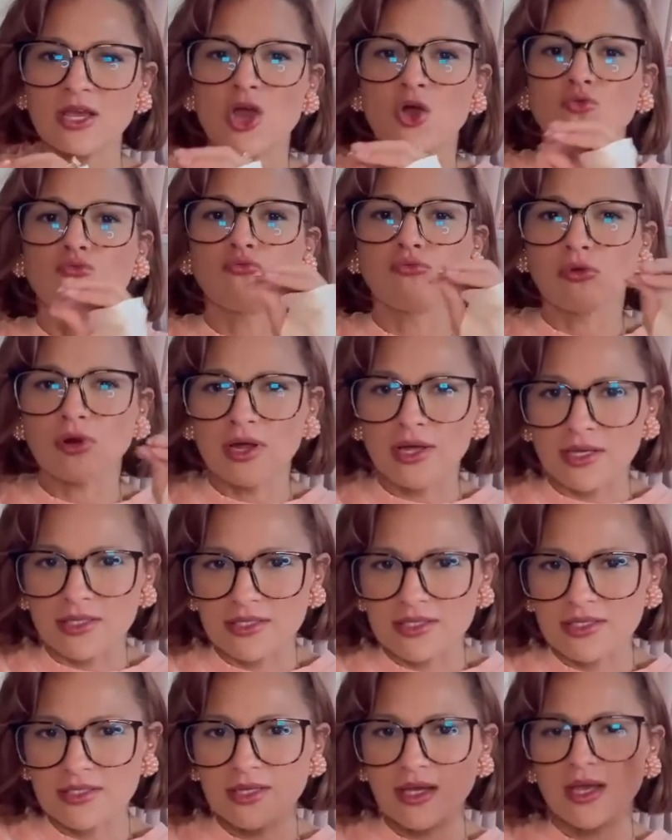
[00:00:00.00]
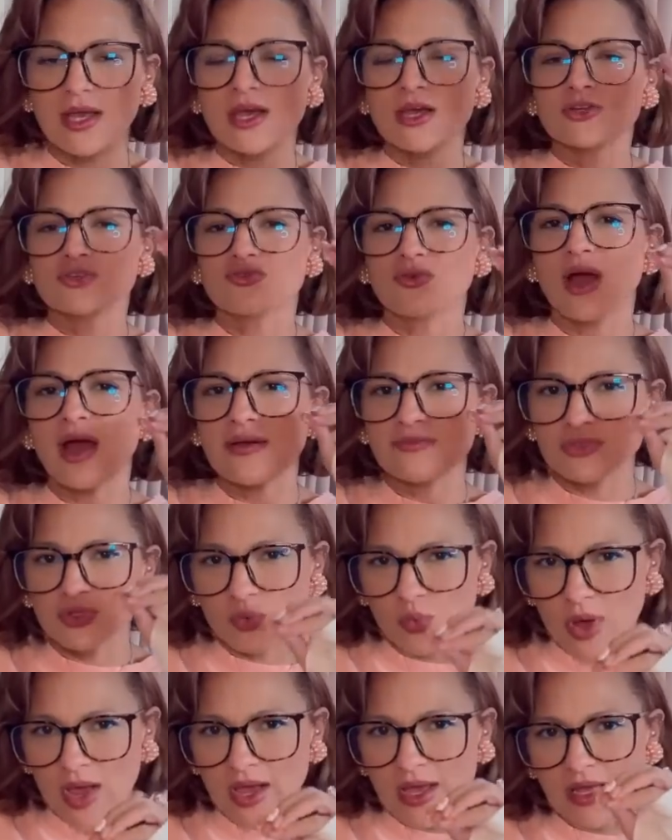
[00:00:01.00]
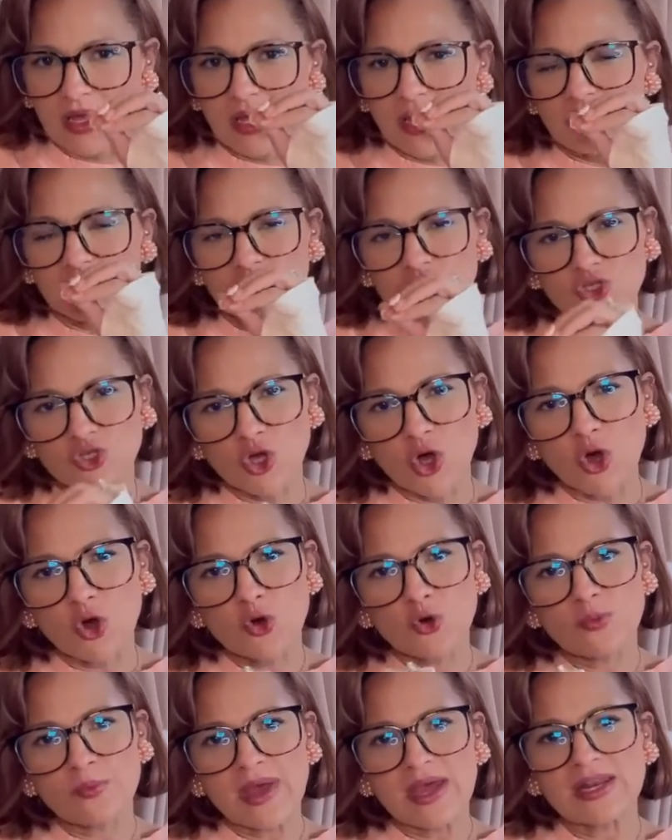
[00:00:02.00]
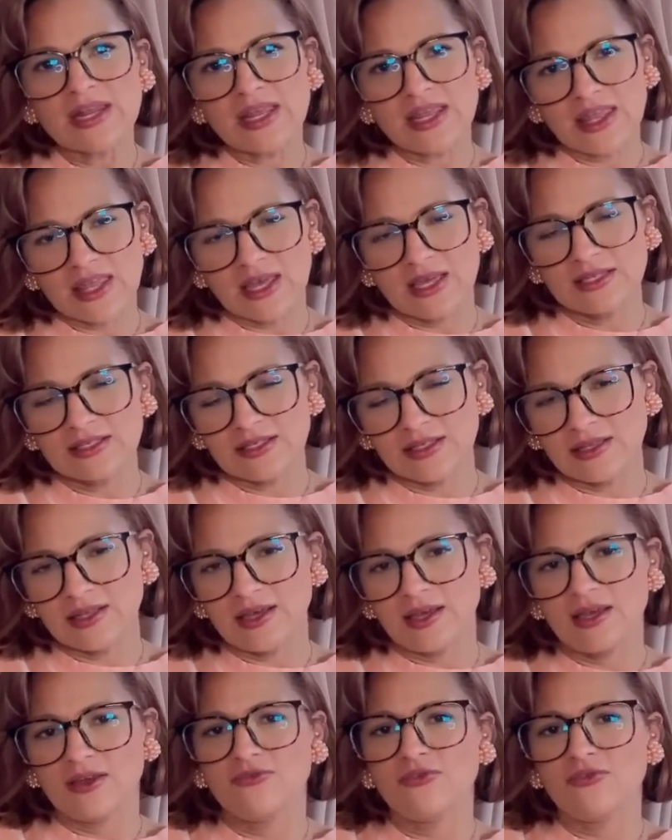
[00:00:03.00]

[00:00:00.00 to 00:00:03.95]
Risk drives away so many things in life.